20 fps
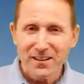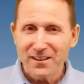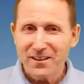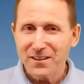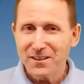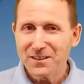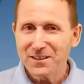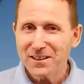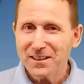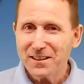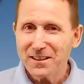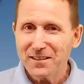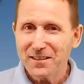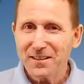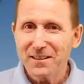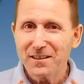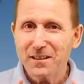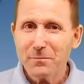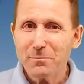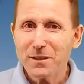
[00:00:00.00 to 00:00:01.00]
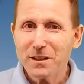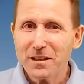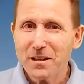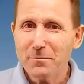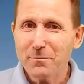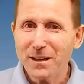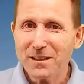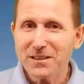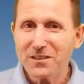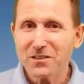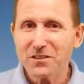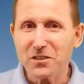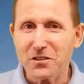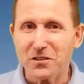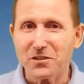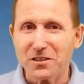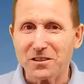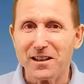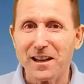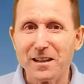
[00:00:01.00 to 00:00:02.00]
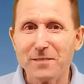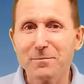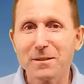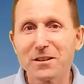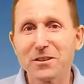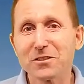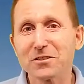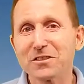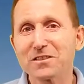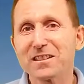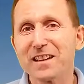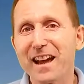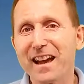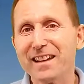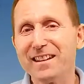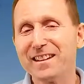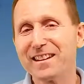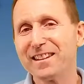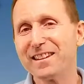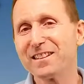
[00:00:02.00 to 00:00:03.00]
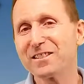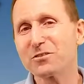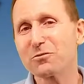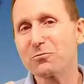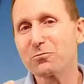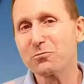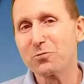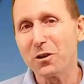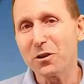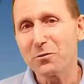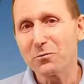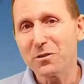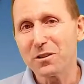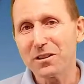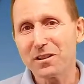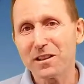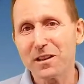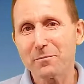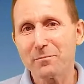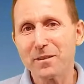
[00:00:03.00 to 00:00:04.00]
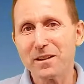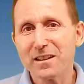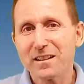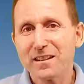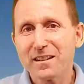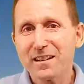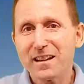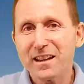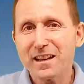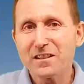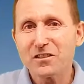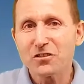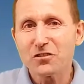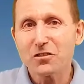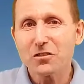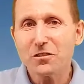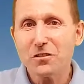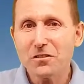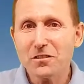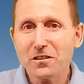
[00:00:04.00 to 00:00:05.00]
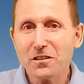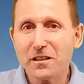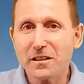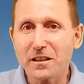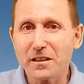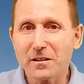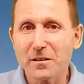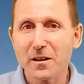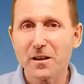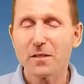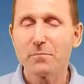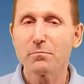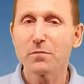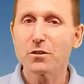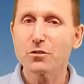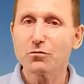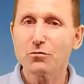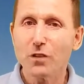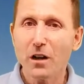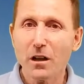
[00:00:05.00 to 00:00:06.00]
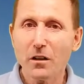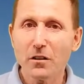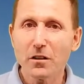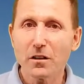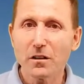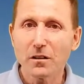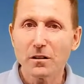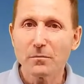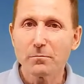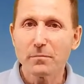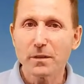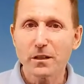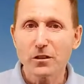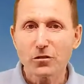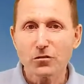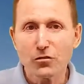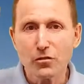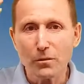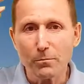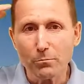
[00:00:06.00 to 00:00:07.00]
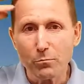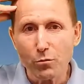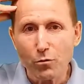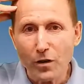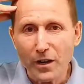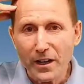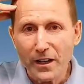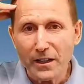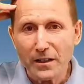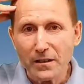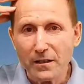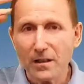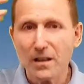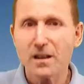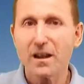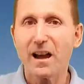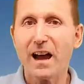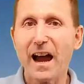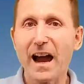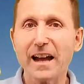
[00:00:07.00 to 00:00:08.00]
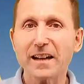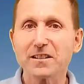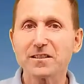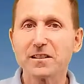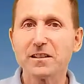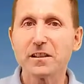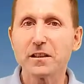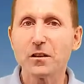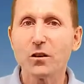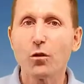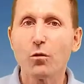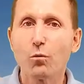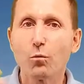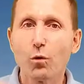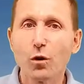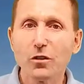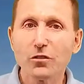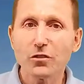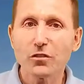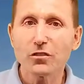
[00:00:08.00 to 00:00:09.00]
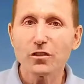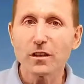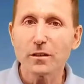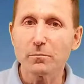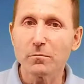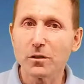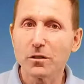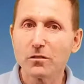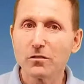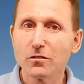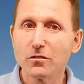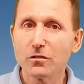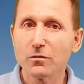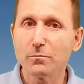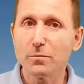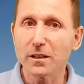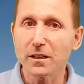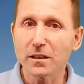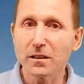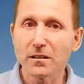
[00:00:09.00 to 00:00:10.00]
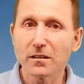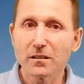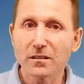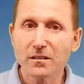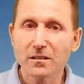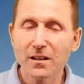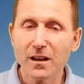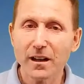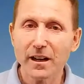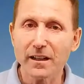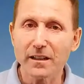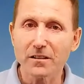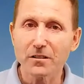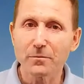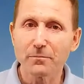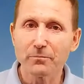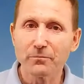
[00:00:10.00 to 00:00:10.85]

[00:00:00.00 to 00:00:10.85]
You see, typically muscles are not tight because anything's wrong with them internally, but rather because the brain actually wants them to be tight.